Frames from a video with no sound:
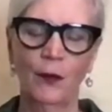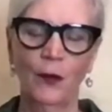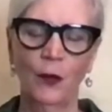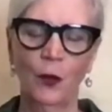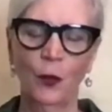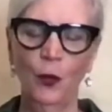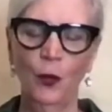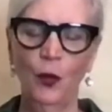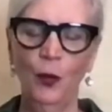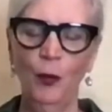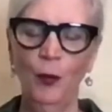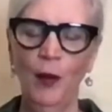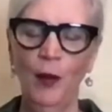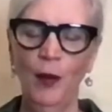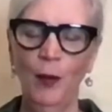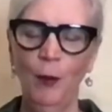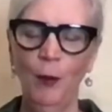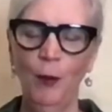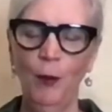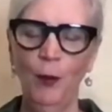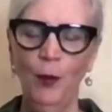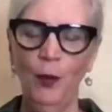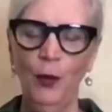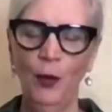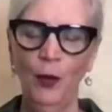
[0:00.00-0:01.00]

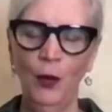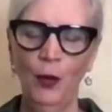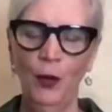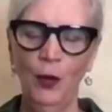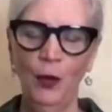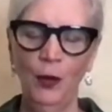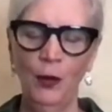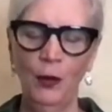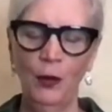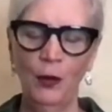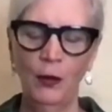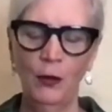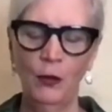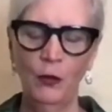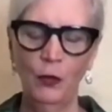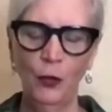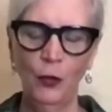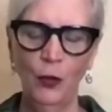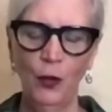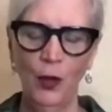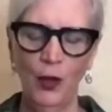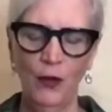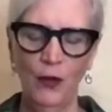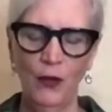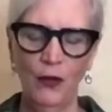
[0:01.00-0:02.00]
Remember to
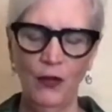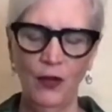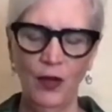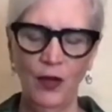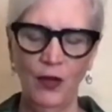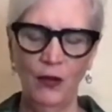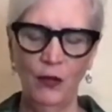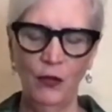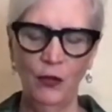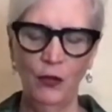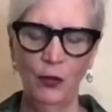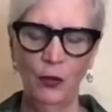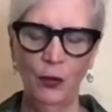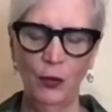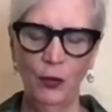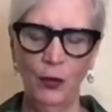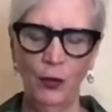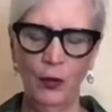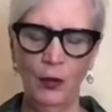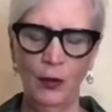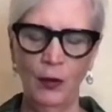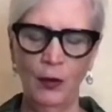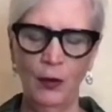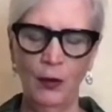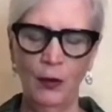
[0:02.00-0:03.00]
not censor,
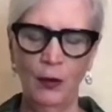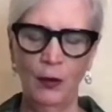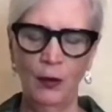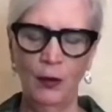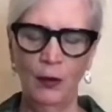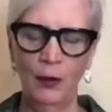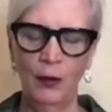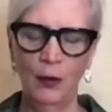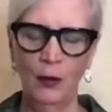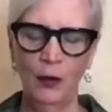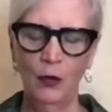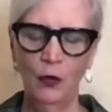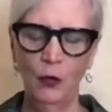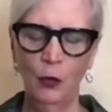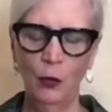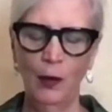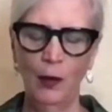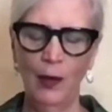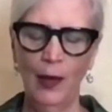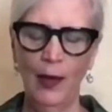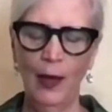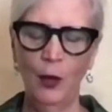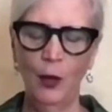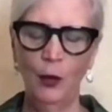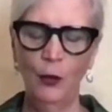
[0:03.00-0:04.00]
to
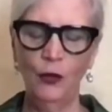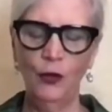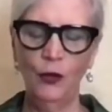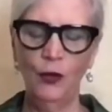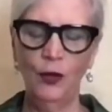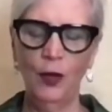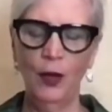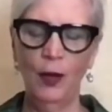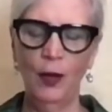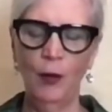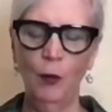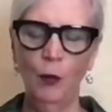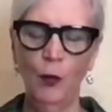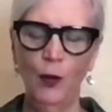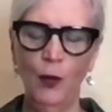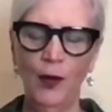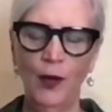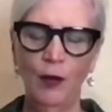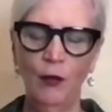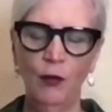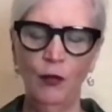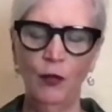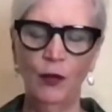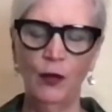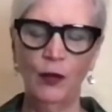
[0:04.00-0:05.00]
allow to come
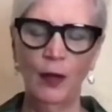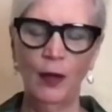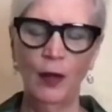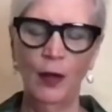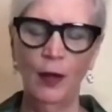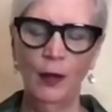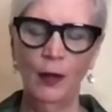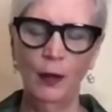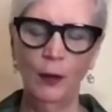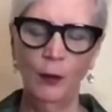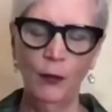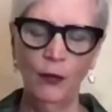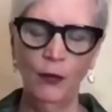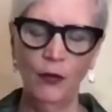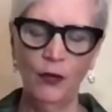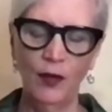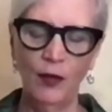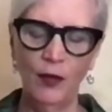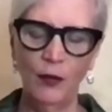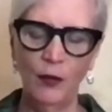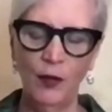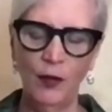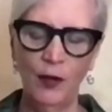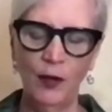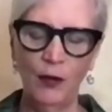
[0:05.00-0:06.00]
whatever comes,
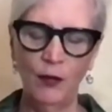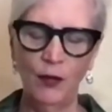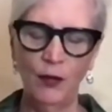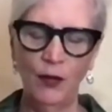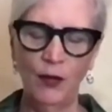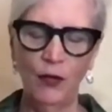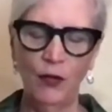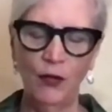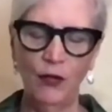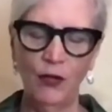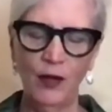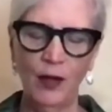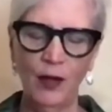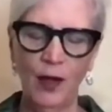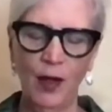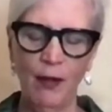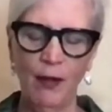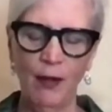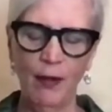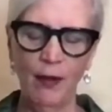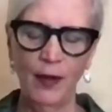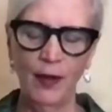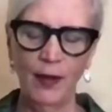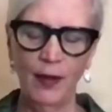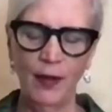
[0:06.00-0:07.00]
even if it is
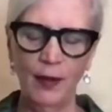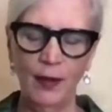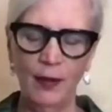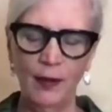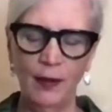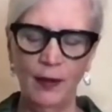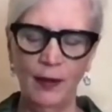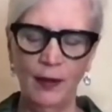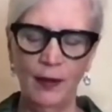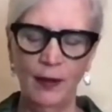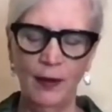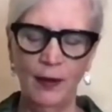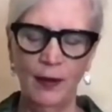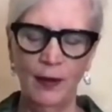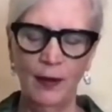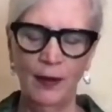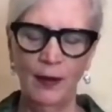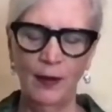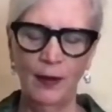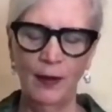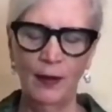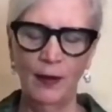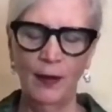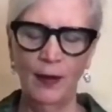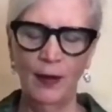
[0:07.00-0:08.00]
nothing,
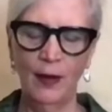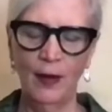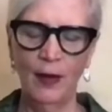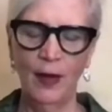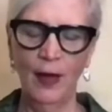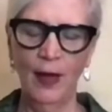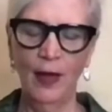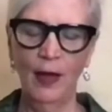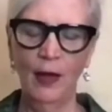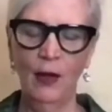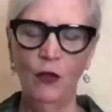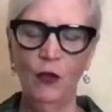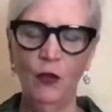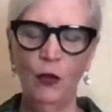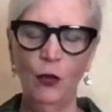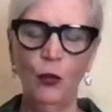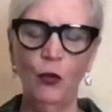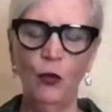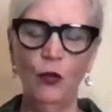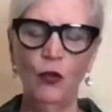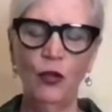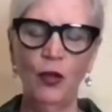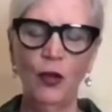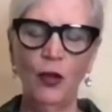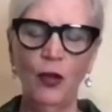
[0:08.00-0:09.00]
and to
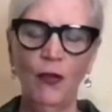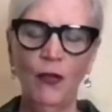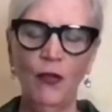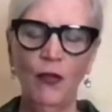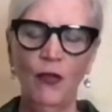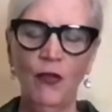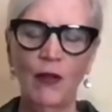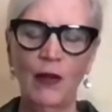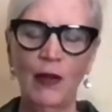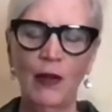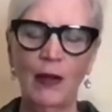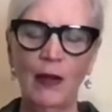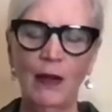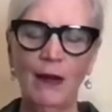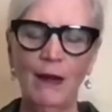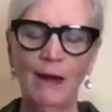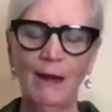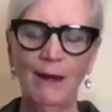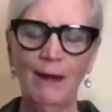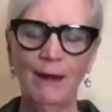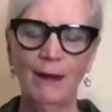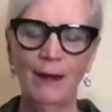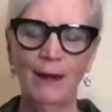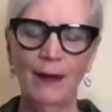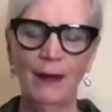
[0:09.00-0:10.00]
just
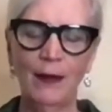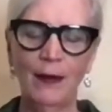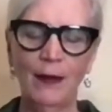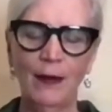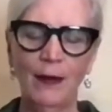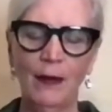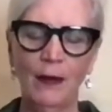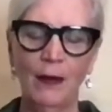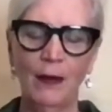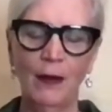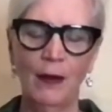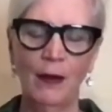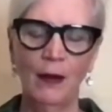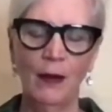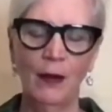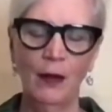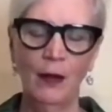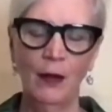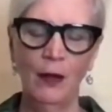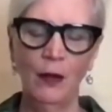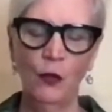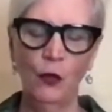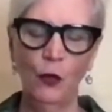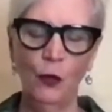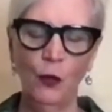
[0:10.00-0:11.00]
listen
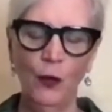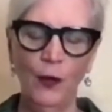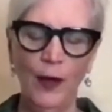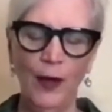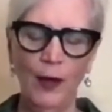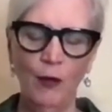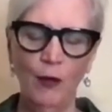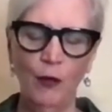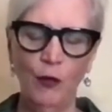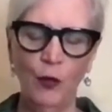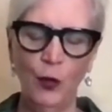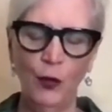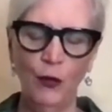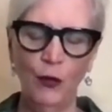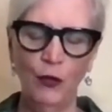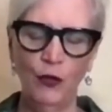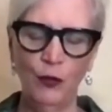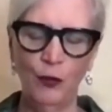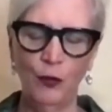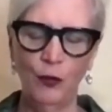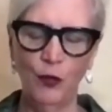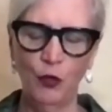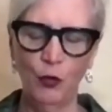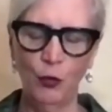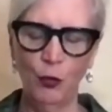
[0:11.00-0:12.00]
to that voice
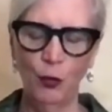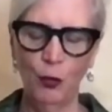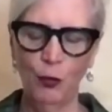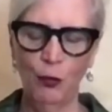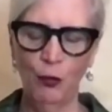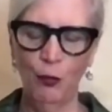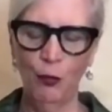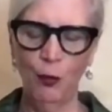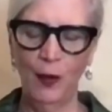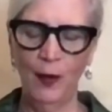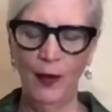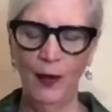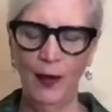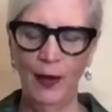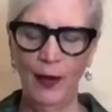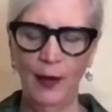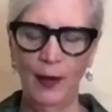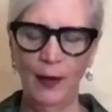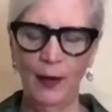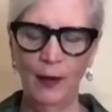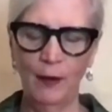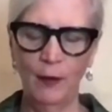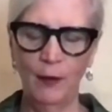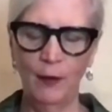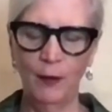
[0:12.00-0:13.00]
of truth within.